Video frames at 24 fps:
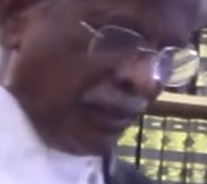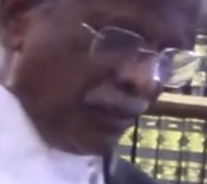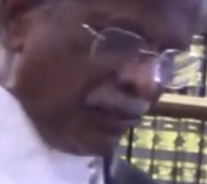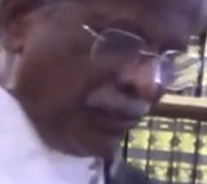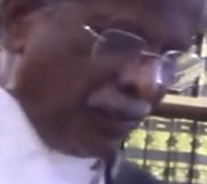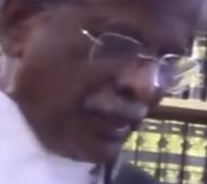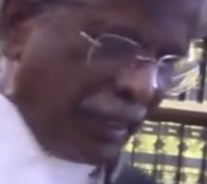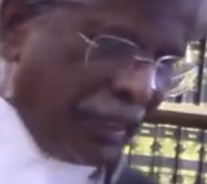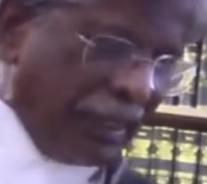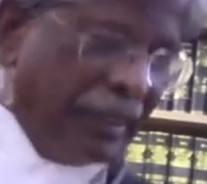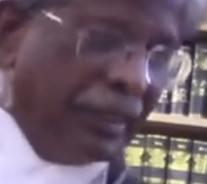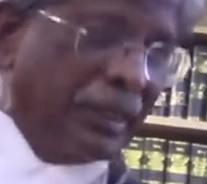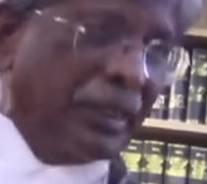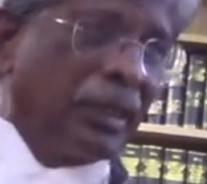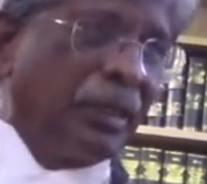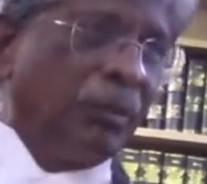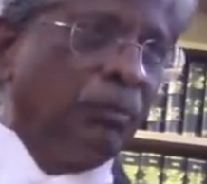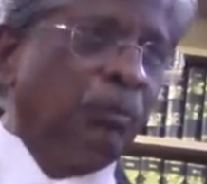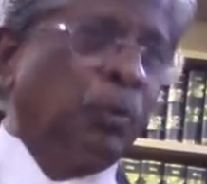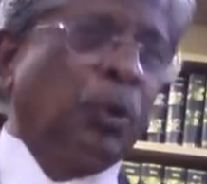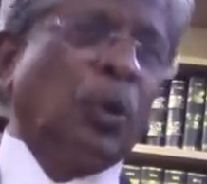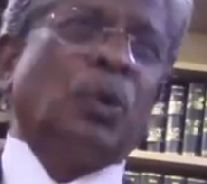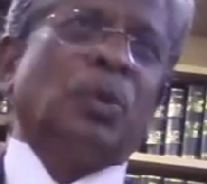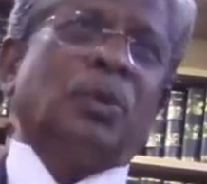for the term
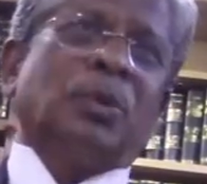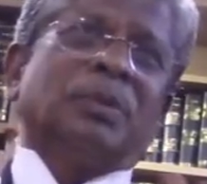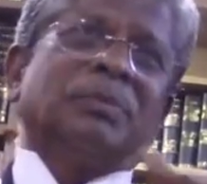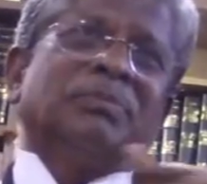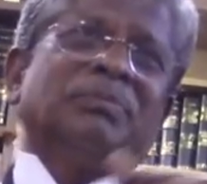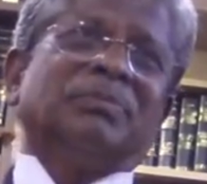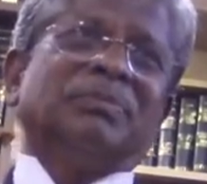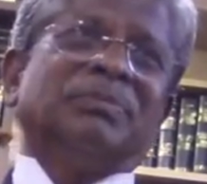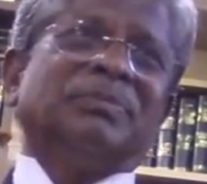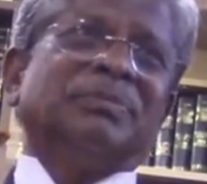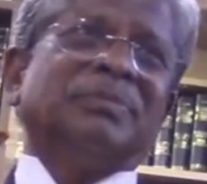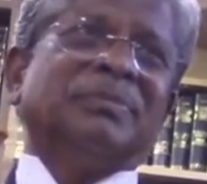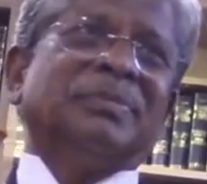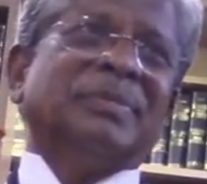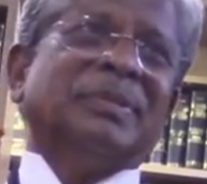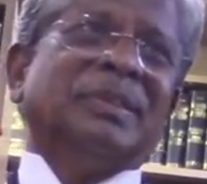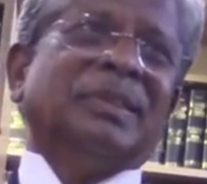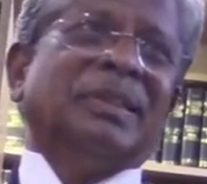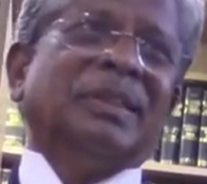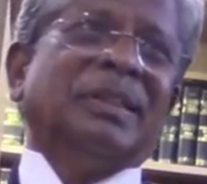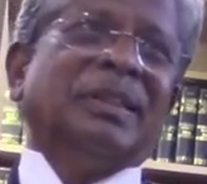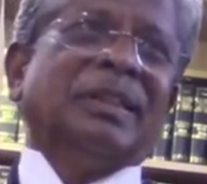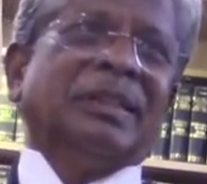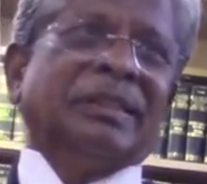proof,
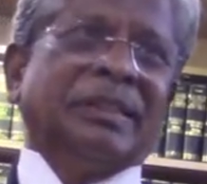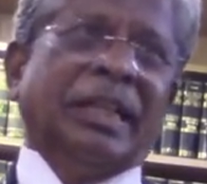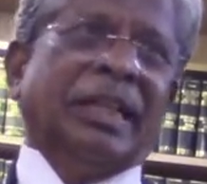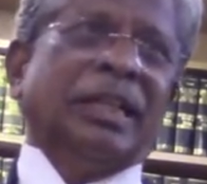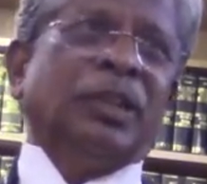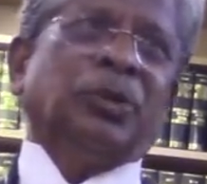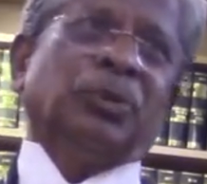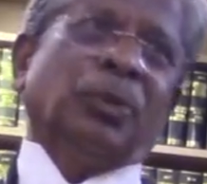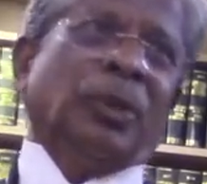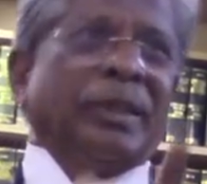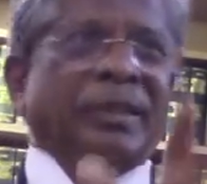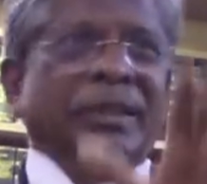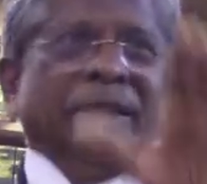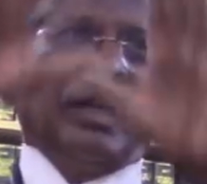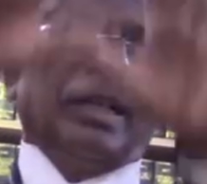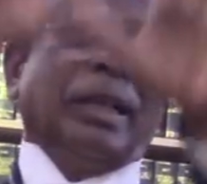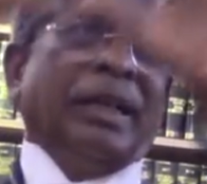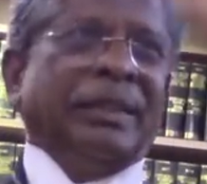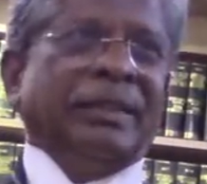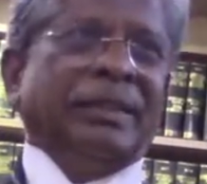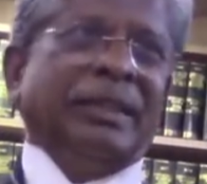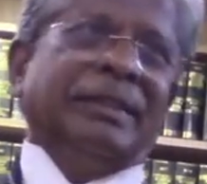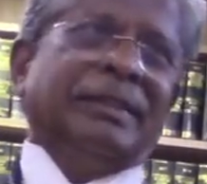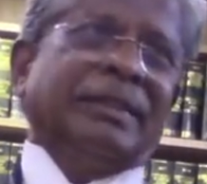That is what. There
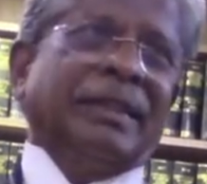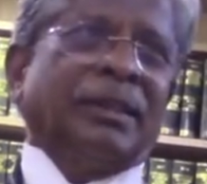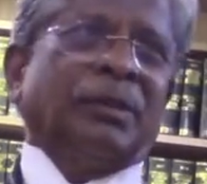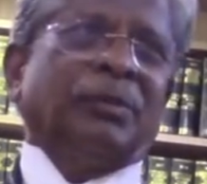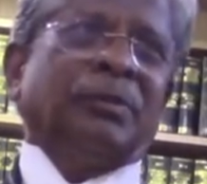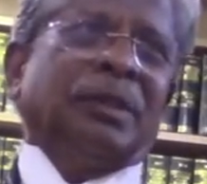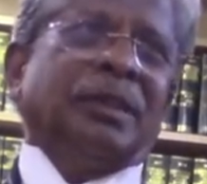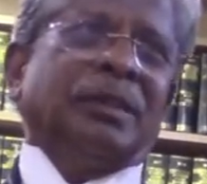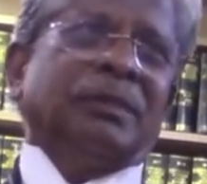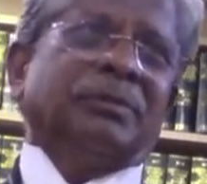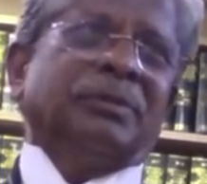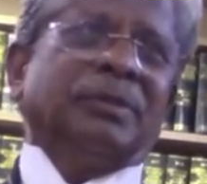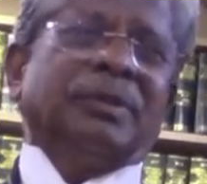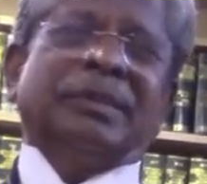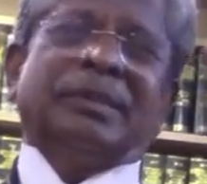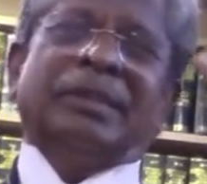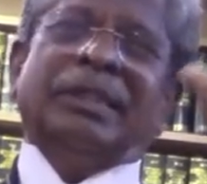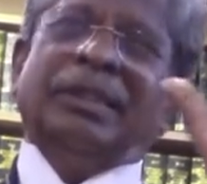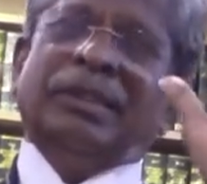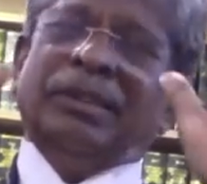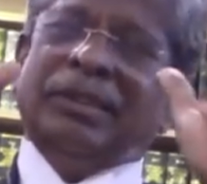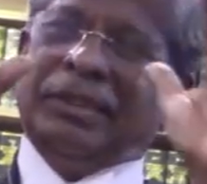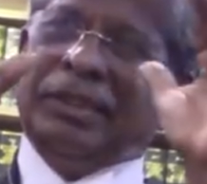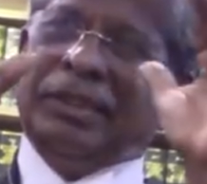are other circumstances. See,